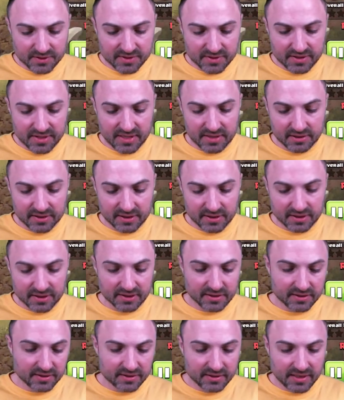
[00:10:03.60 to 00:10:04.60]
they're going
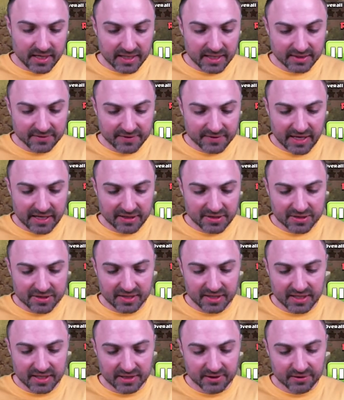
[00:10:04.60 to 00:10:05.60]
to kind of catch the
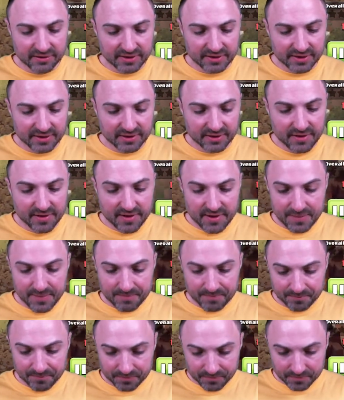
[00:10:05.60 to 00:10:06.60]
heel here.
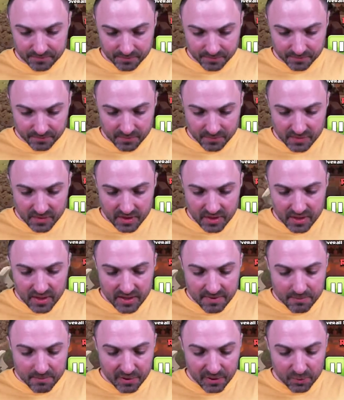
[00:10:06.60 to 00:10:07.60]

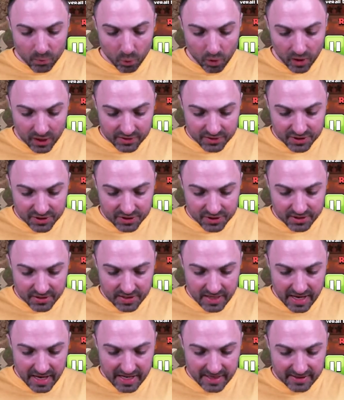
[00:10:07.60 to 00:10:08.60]
But watch
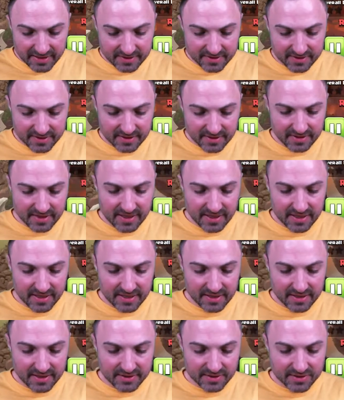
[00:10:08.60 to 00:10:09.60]
as
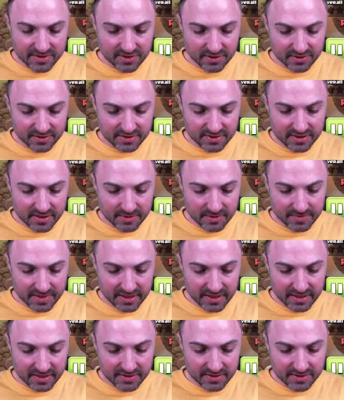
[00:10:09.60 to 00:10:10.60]
they start to come
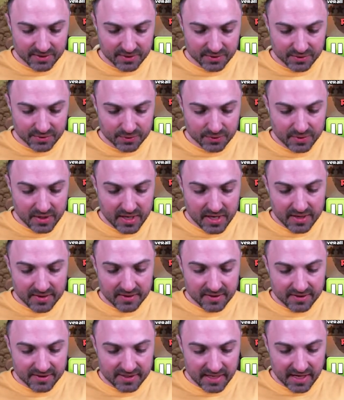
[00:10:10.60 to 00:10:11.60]
into
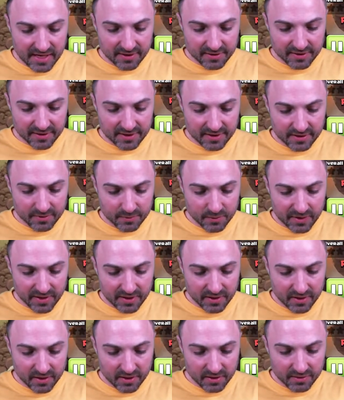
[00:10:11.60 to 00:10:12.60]
this area
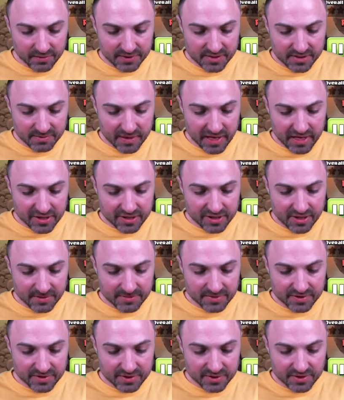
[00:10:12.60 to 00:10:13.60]
where all the splash
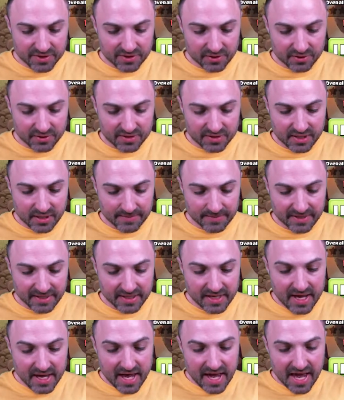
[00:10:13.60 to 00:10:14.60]
damage starts coming,
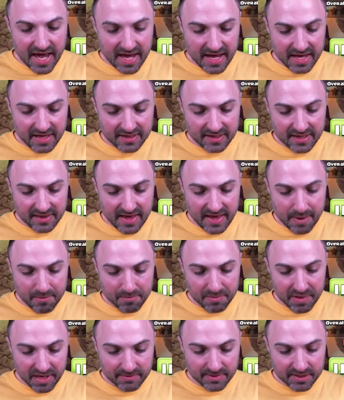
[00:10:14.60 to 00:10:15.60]
and that
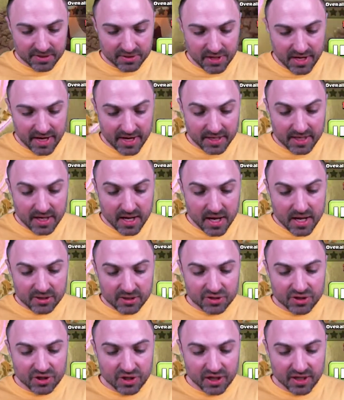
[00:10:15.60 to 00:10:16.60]
baby drag
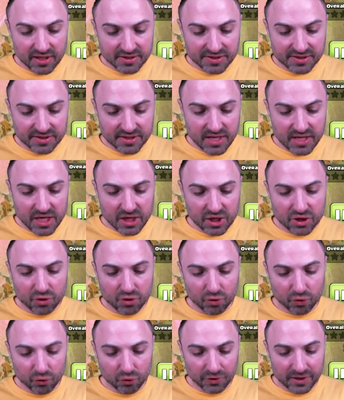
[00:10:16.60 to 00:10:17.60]
just
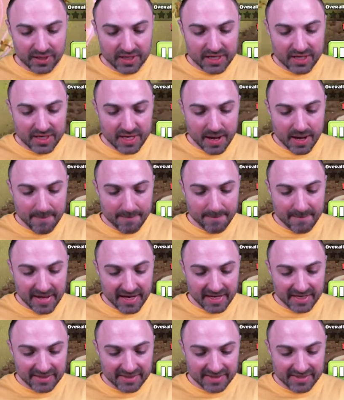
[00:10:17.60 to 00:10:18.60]

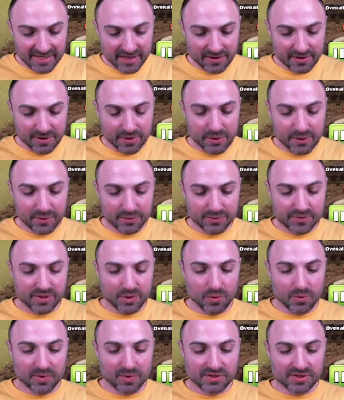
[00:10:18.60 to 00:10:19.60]
cremates those
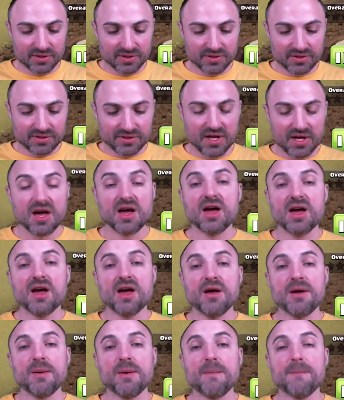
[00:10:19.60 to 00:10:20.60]
wizards.
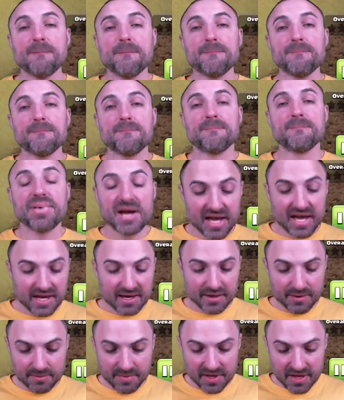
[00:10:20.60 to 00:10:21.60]

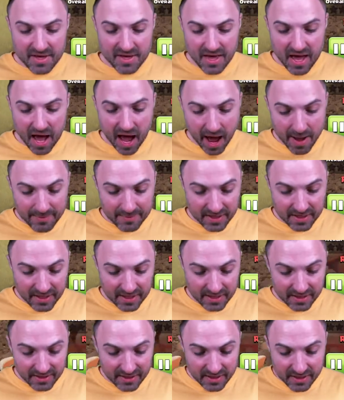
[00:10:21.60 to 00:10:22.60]
Bam! I
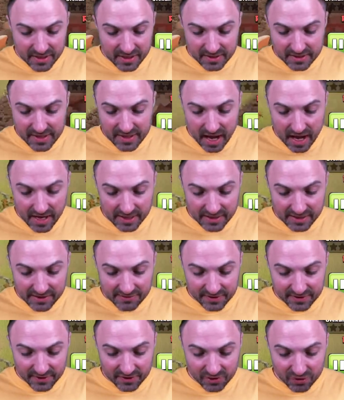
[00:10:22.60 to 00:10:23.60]
mean, not
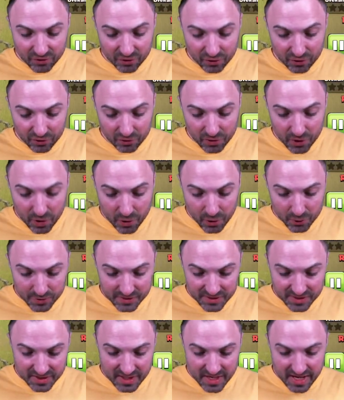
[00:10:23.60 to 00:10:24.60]
even
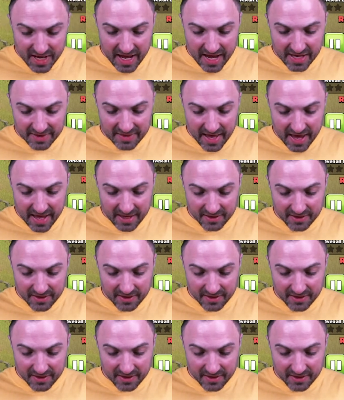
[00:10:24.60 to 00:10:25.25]
close. And that